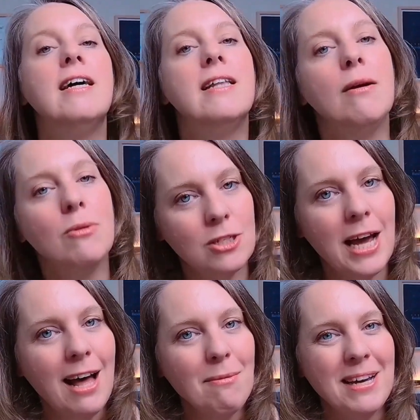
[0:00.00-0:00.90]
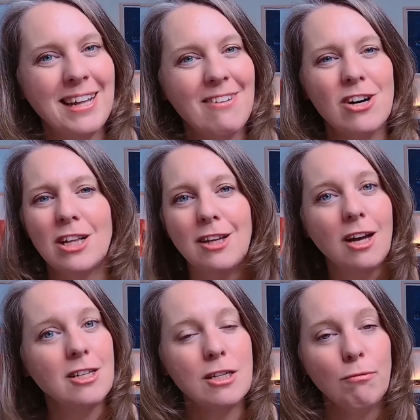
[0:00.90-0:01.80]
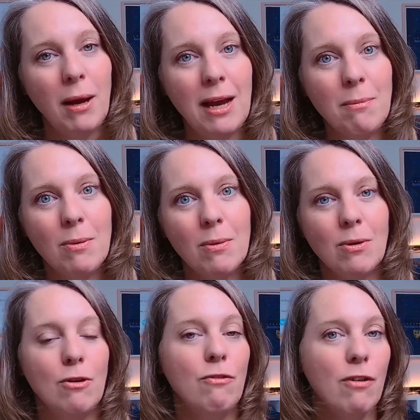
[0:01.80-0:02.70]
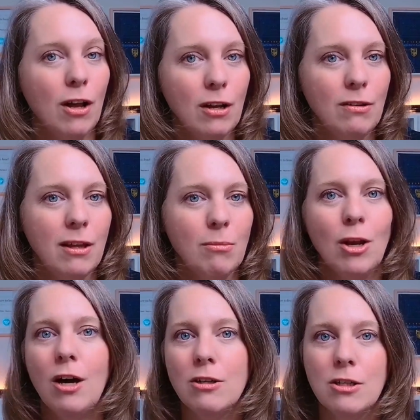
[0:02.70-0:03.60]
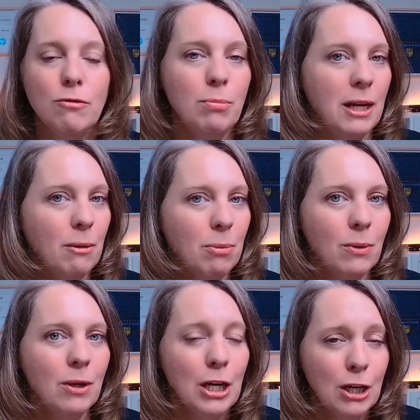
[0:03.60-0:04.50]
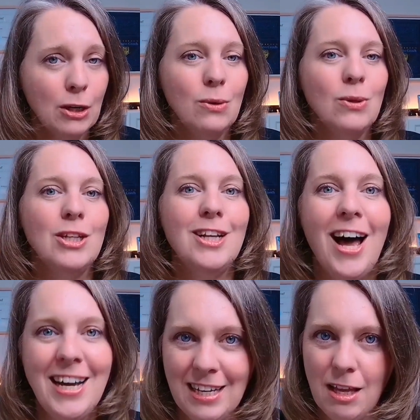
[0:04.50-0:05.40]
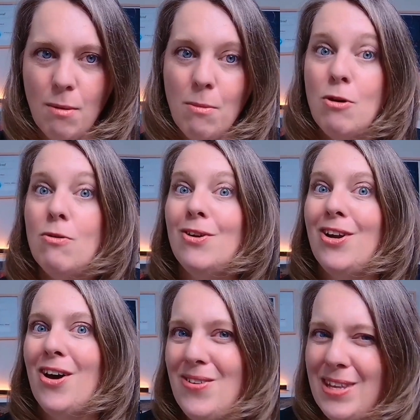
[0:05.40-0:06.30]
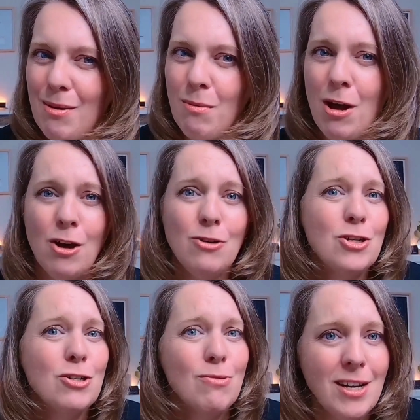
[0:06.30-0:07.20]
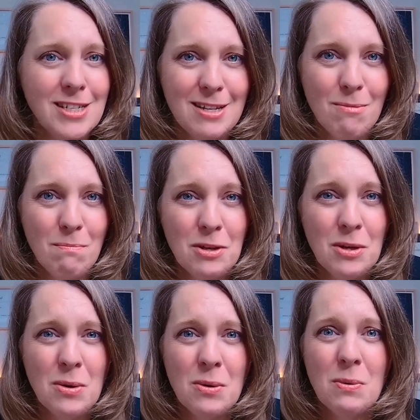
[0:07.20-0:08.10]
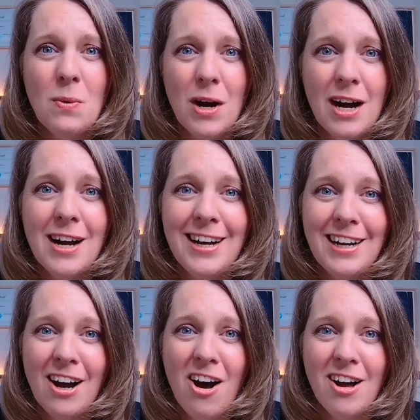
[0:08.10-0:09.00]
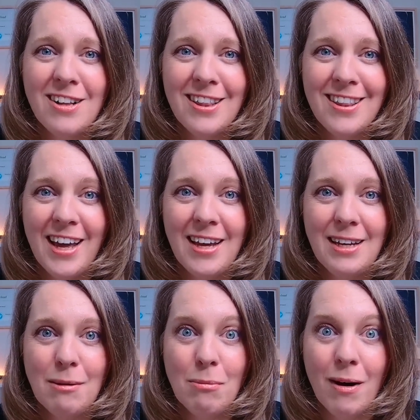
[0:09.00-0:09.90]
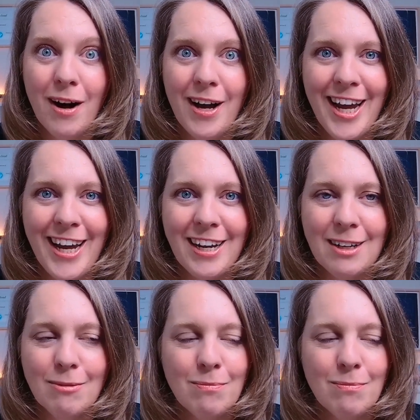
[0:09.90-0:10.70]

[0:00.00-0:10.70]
They will tell me they've got lots of people who follow them, lots of people who like them, who know them, who trust them. Why aren't they buying?